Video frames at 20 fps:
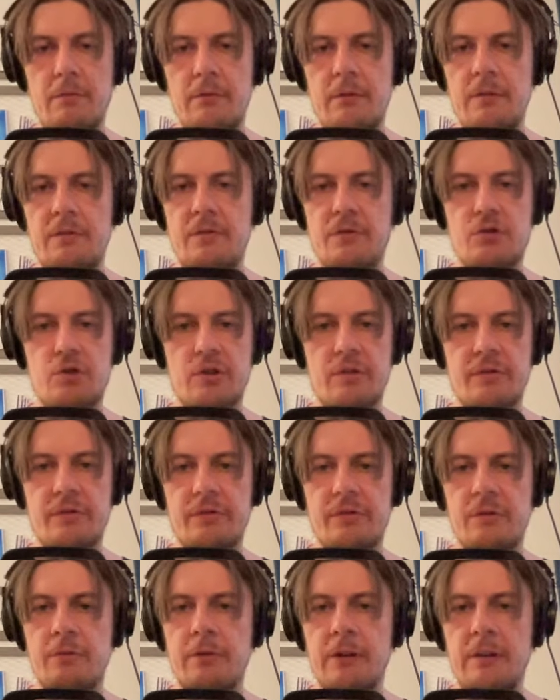it's
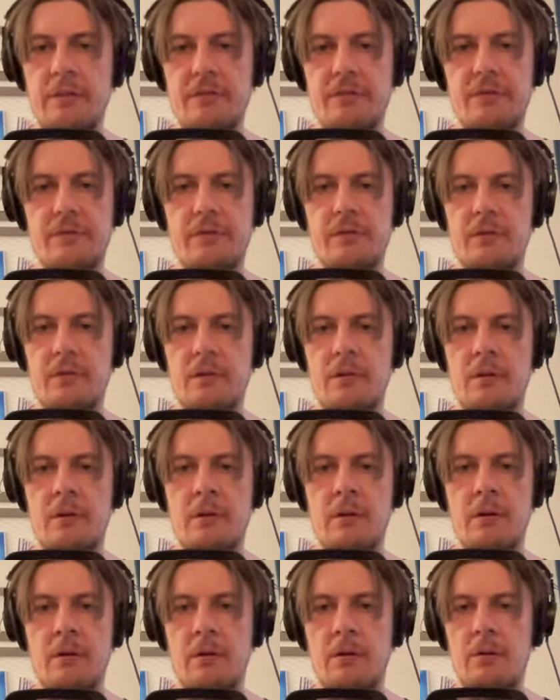just reads
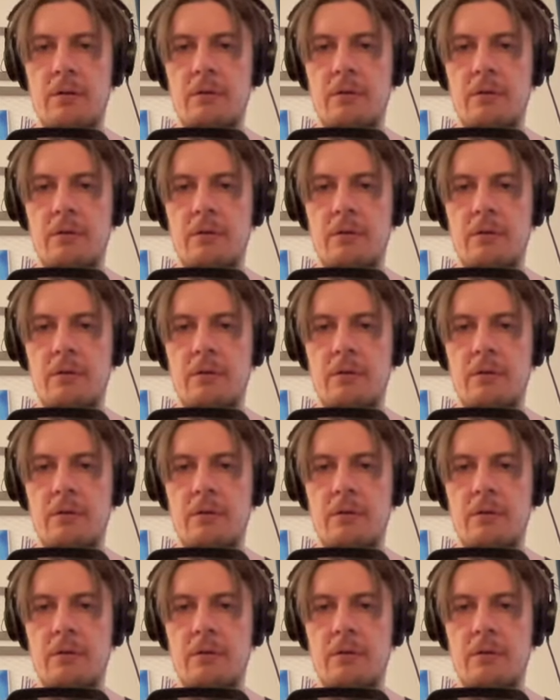uh,